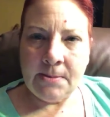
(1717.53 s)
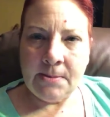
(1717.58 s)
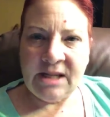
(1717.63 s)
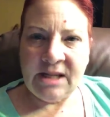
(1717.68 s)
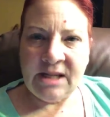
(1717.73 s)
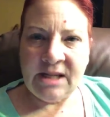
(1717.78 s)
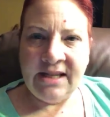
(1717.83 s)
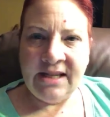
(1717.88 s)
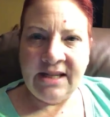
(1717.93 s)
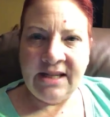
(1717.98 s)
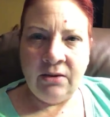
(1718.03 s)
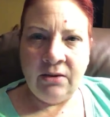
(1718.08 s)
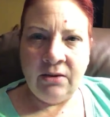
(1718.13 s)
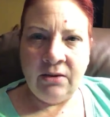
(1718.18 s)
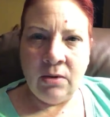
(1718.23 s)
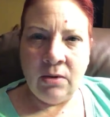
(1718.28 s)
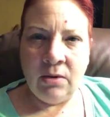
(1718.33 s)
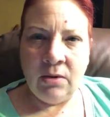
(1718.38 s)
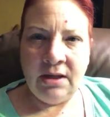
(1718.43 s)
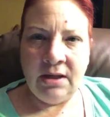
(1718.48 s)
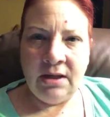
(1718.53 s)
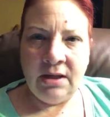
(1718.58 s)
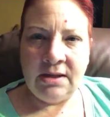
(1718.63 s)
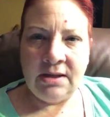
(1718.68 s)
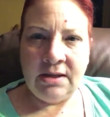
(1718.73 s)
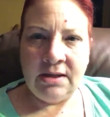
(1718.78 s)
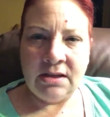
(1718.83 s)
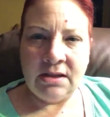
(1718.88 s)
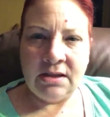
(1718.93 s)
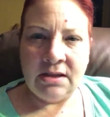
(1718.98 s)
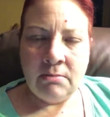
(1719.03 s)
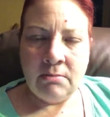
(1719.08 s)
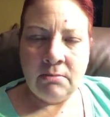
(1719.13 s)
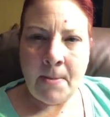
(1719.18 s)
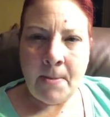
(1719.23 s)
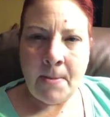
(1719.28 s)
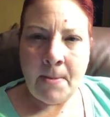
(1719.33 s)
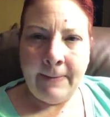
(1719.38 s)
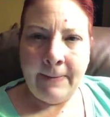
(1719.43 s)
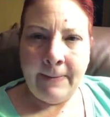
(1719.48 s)
Is that the one that's
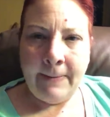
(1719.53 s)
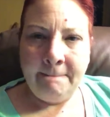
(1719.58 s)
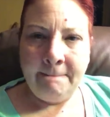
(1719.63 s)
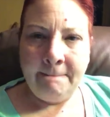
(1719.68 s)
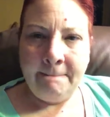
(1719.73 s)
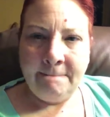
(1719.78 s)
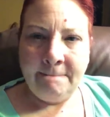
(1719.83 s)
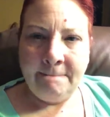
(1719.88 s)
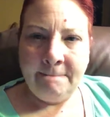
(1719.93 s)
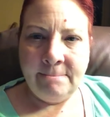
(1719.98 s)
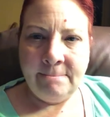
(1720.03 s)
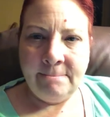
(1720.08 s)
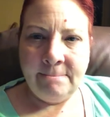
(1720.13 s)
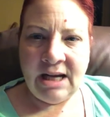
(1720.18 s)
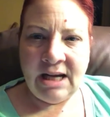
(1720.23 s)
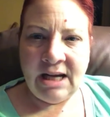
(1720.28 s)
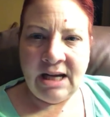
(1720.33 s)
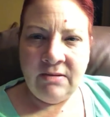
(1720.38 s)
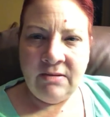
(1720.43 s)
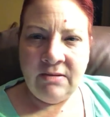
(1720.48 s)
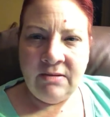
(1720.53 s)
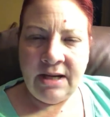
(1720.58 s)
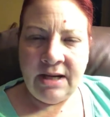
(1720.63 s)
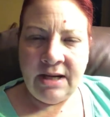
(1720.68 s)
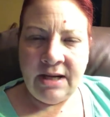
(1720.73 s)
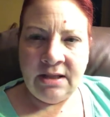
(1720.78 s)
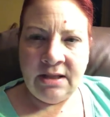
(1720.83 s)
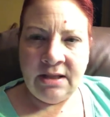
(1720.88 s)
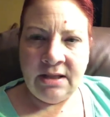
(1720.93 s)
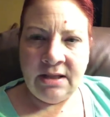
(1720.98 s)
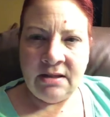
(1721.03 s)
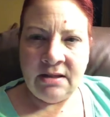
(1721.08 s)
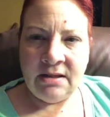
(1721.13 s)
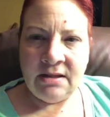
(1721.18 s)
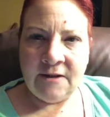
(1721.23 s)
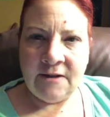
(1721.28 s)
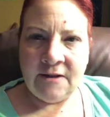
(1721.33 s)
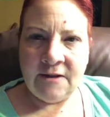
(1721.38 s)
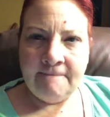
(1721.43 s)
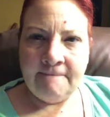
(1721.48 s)
out in
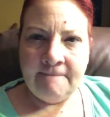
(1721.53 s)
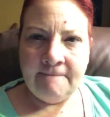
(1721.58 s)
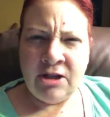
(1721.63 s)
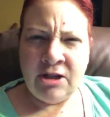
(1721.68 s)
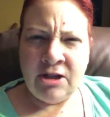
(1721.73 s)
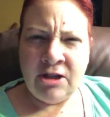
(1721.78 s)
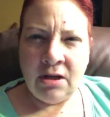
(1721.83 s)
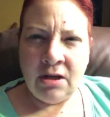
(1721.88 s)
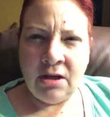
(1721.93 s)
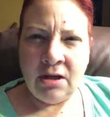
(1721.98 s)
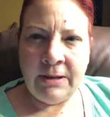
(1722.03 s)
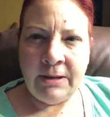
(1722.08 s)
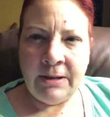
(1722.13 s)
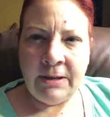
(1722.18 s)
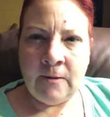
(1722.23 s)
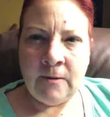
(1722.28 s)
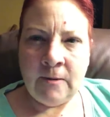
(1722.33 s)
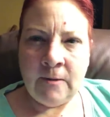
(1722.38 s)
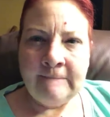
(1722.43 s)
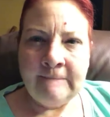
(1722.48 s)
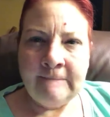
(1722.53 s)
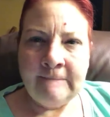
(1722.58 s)
Manlius? You talking about?